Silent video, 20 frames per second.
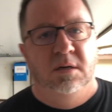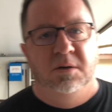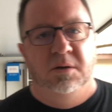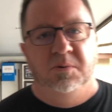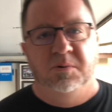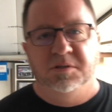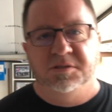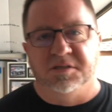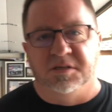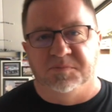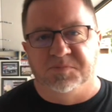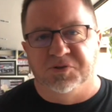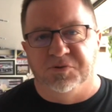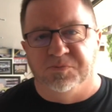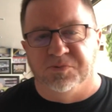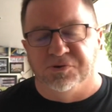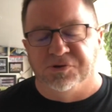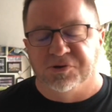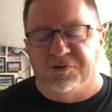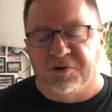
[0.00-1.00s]
What's up,
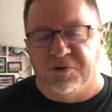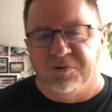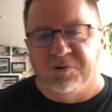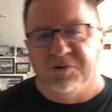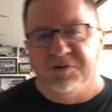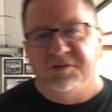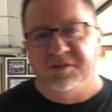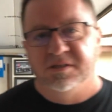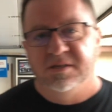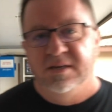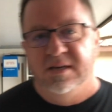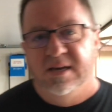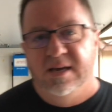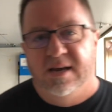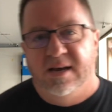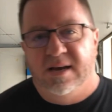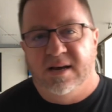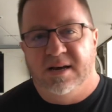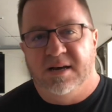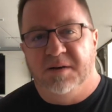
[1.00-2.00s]
Super Duke owners?
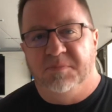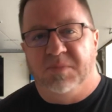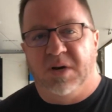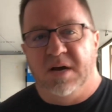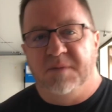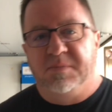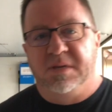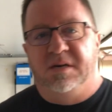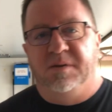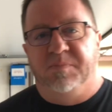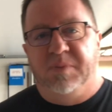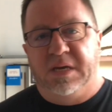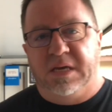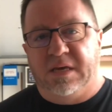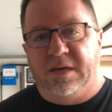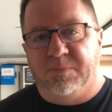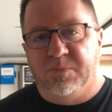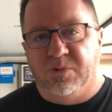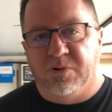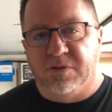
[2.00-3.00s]
I'm going to pick
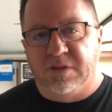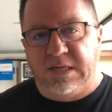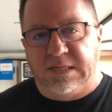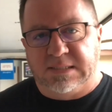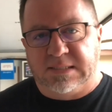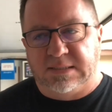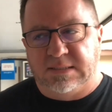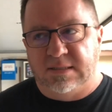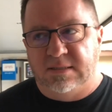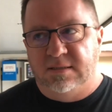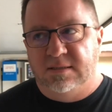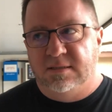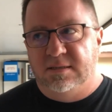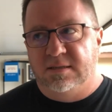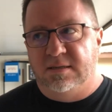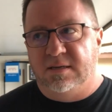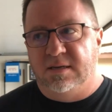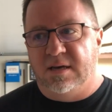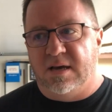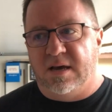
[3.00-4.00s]
up where this
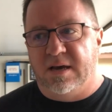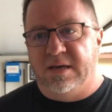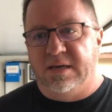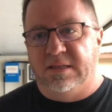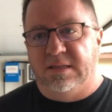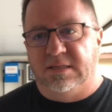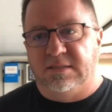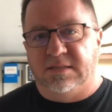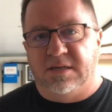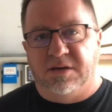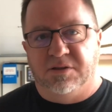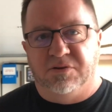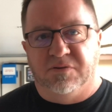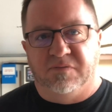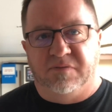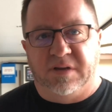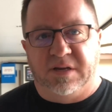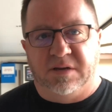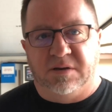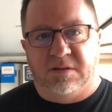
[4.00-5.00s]
guy in this other
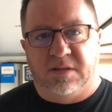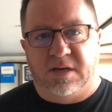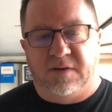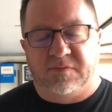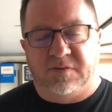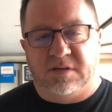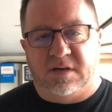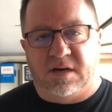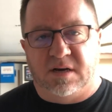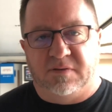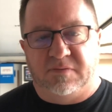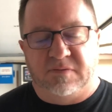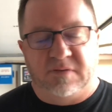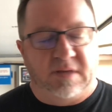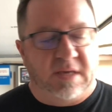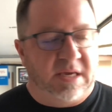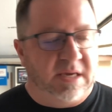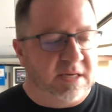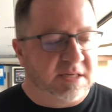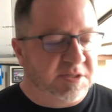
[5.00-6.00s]
video left off.
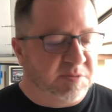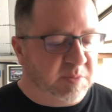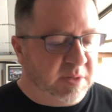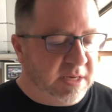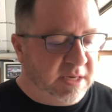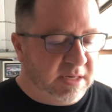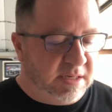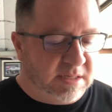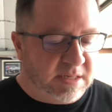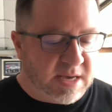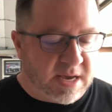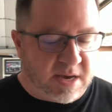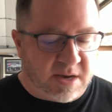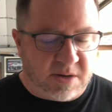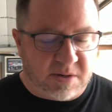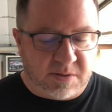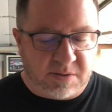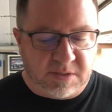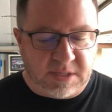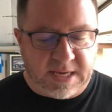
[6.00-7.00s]
He explained
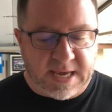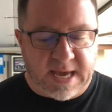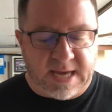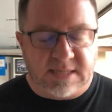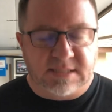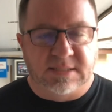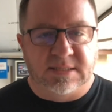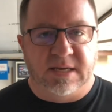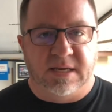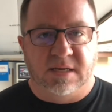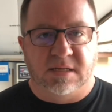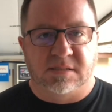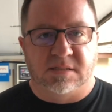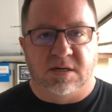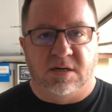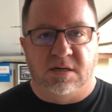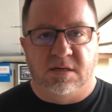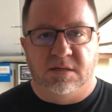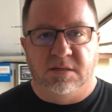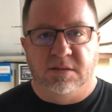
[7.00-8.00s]
how the gas tanks
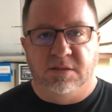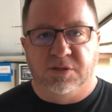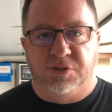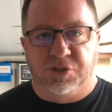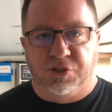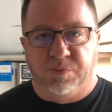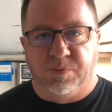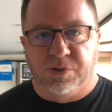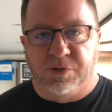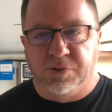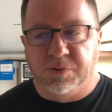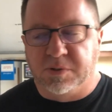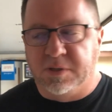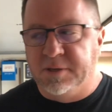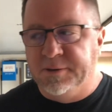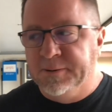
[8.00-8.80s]
on the Super Duke